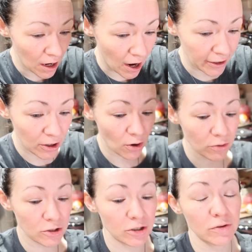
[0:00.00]
I
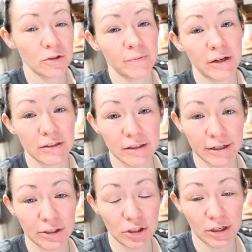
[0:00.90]
go to U S P S
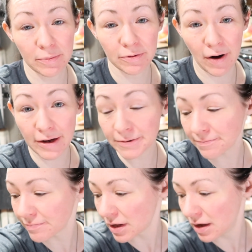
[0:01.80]
click and ship, right?
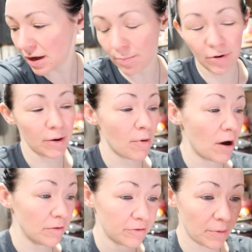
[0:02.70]
And print them
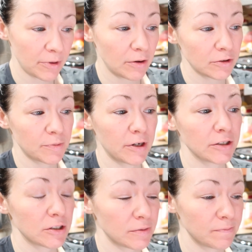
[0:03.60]
off from the U S P
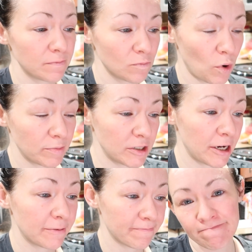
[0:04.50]
S
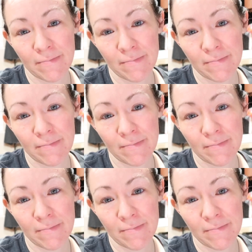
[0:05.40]
website.